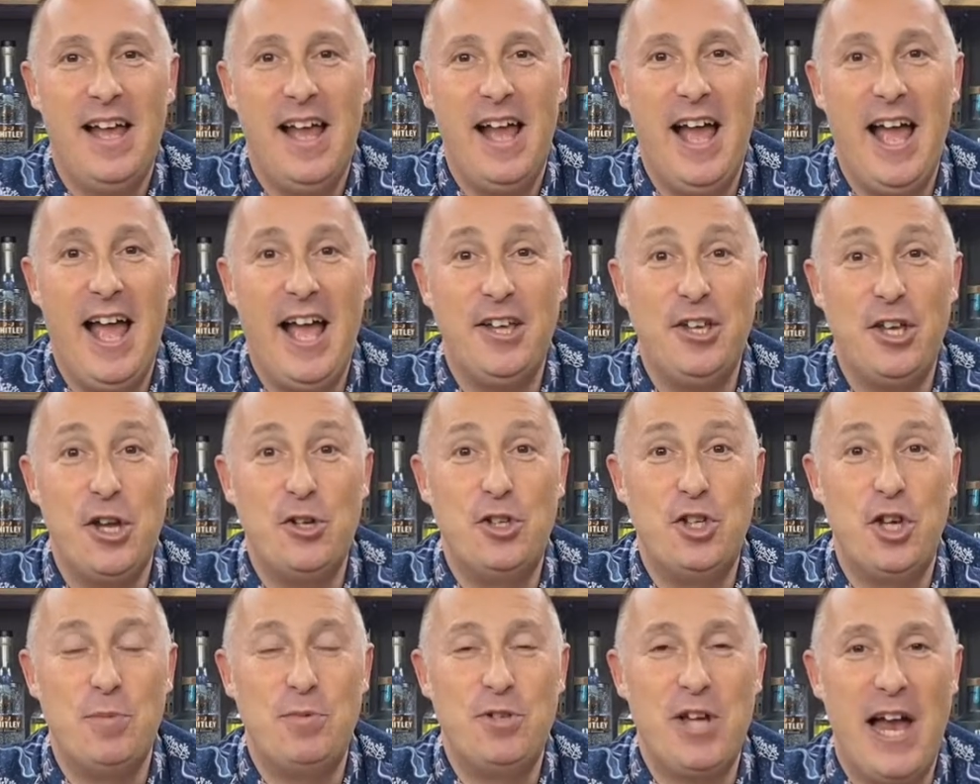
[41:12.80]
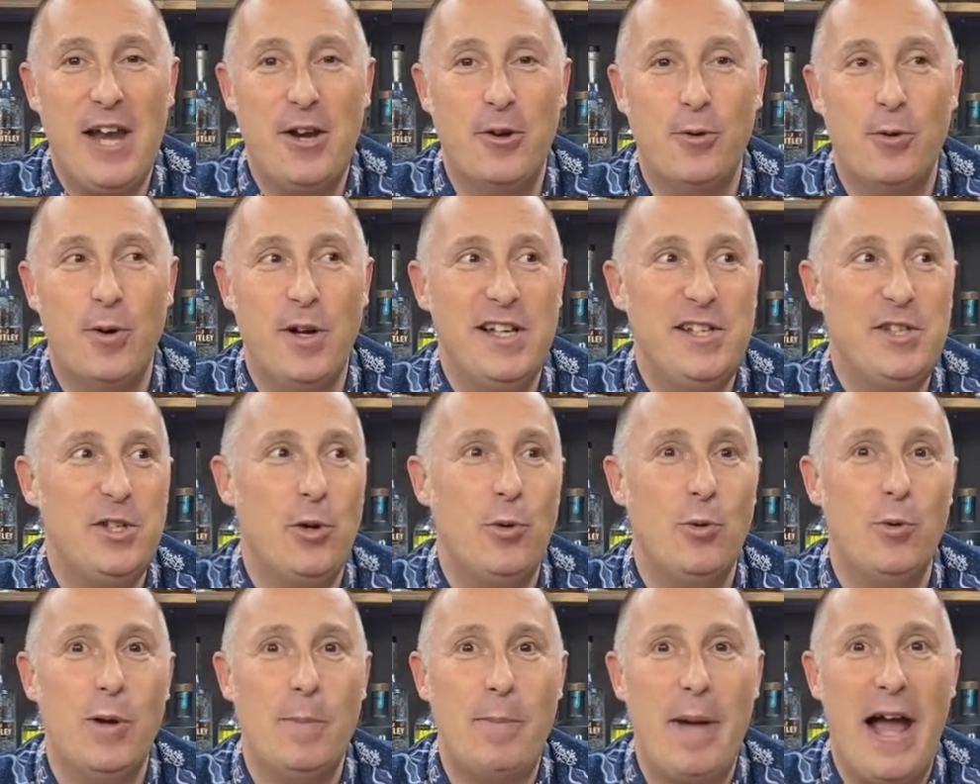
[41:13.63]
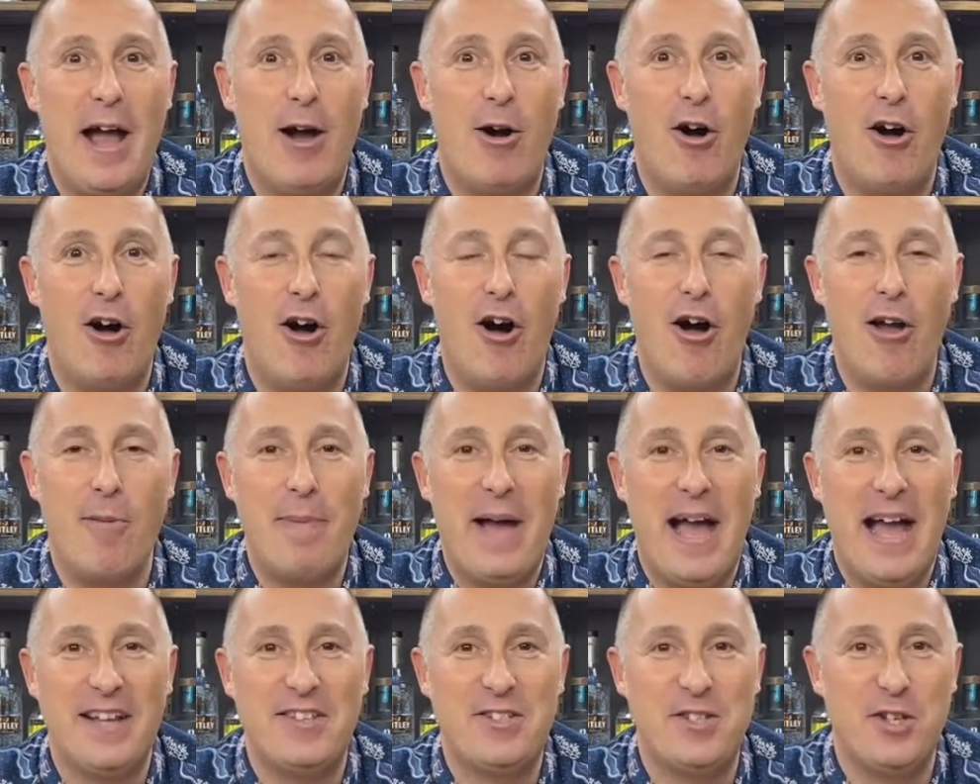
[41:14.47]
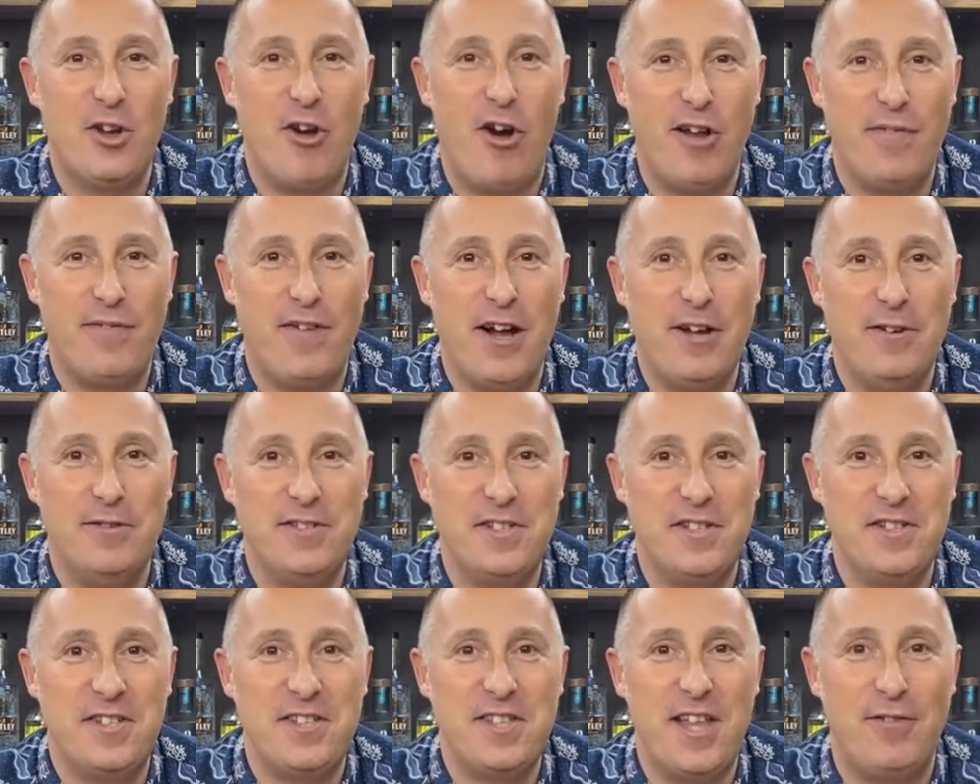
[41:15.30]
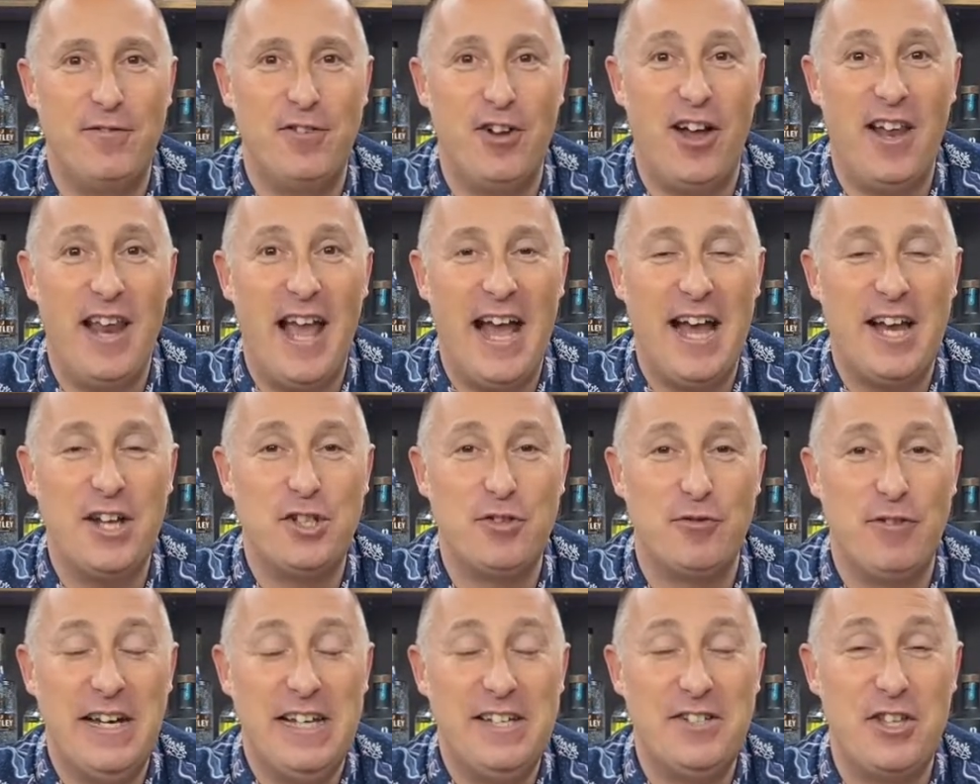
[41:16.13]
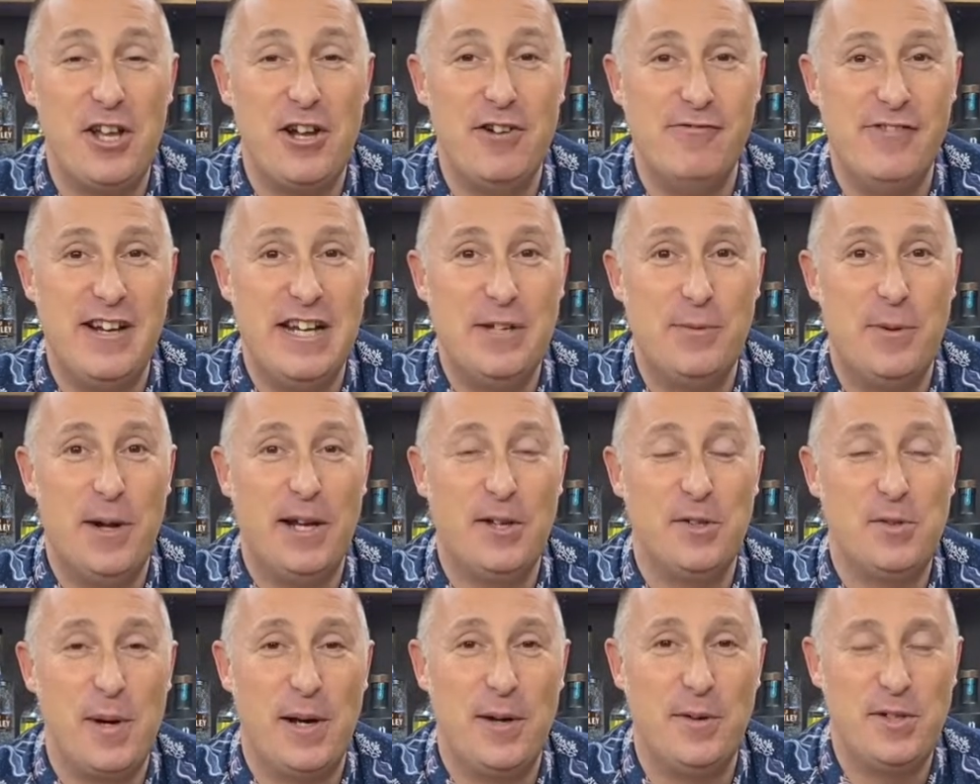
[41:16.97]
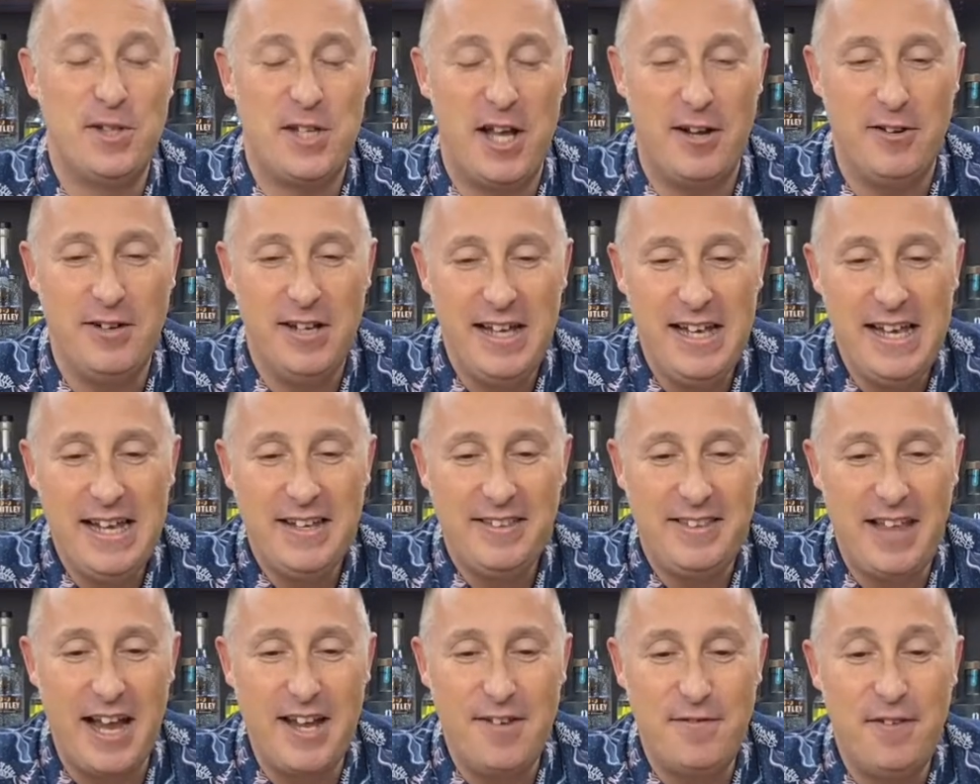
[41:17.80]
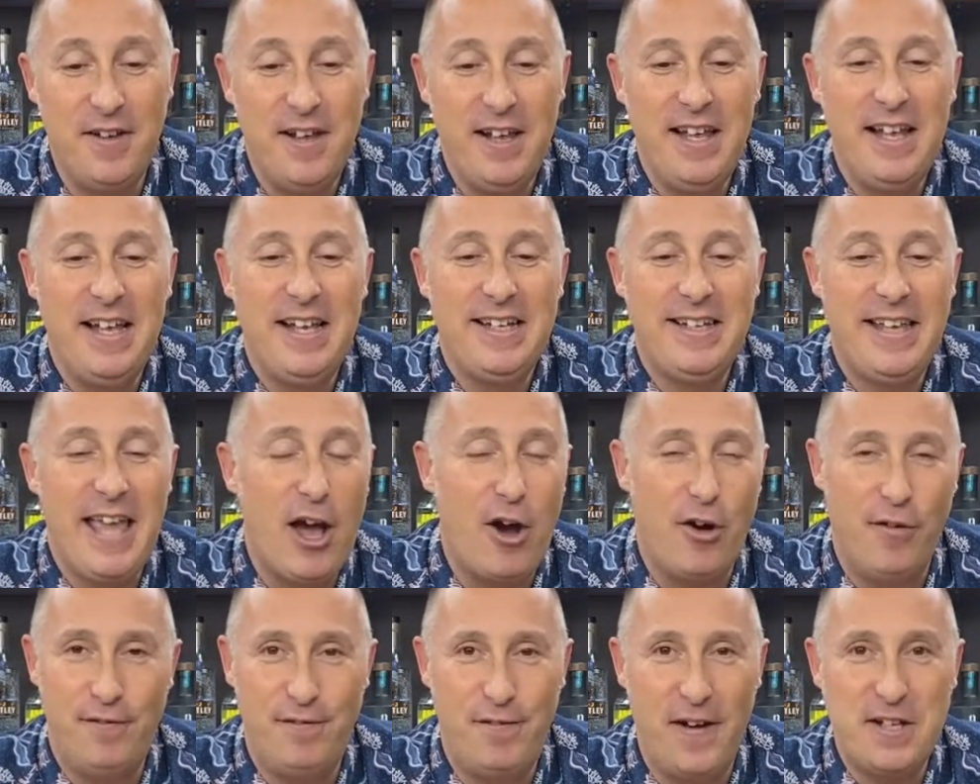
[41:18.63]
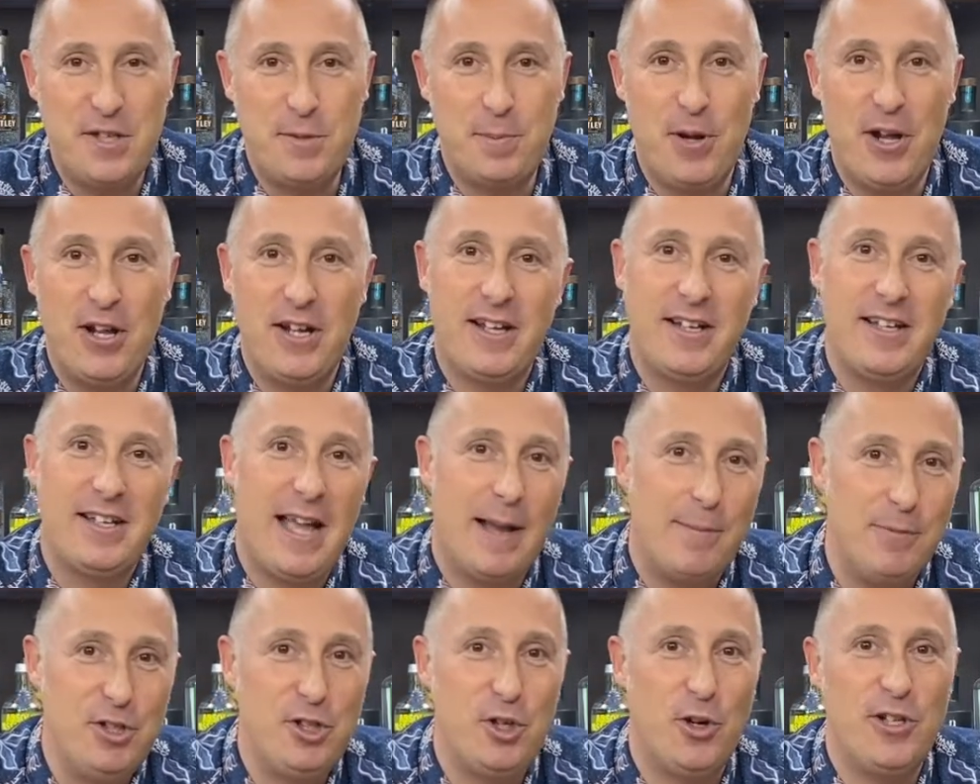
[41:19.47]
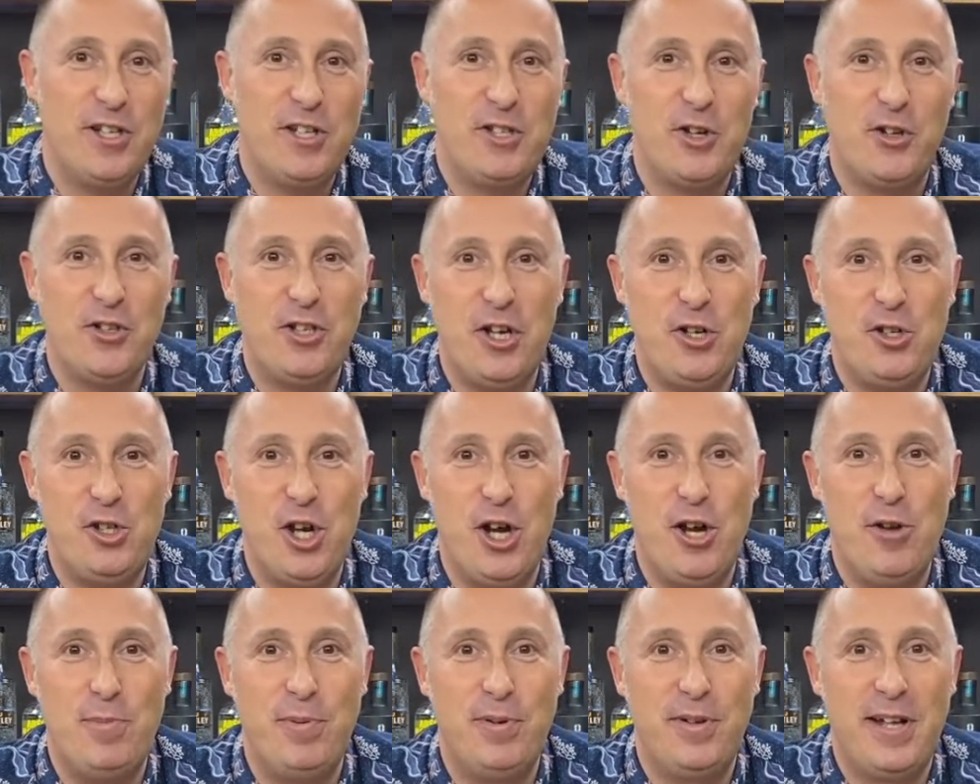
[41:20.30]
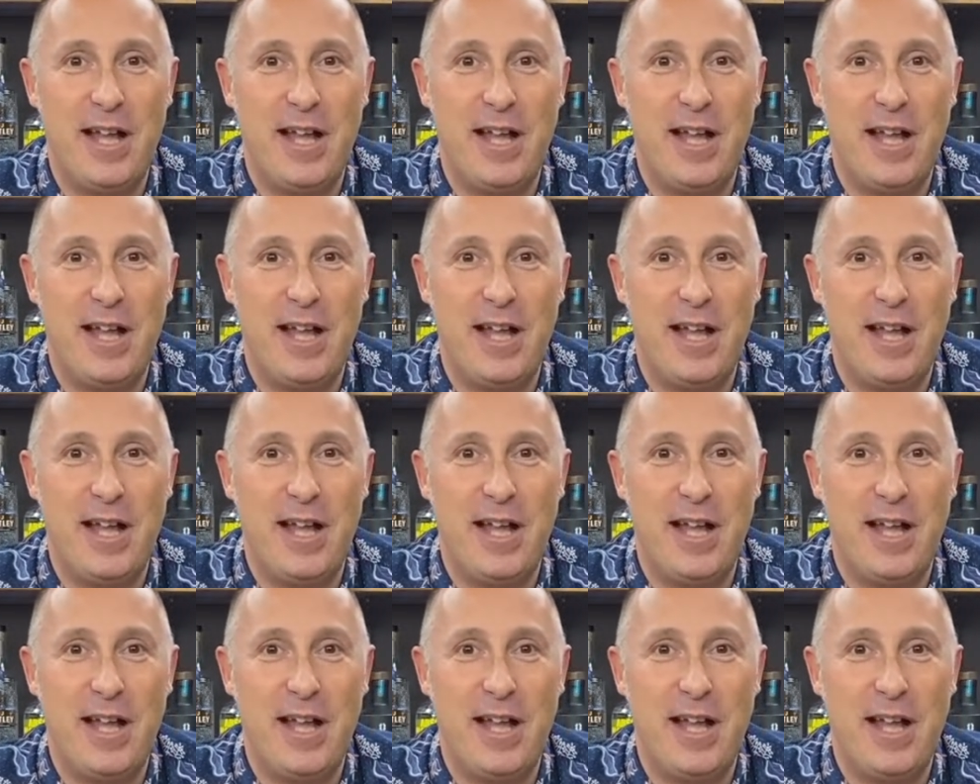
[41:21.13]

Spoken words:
YouTube channel. It's all about iPads and iPhones and stuff like that. He's doing really well as well. So Dave, get off Facebook. Come and join us on YouTube.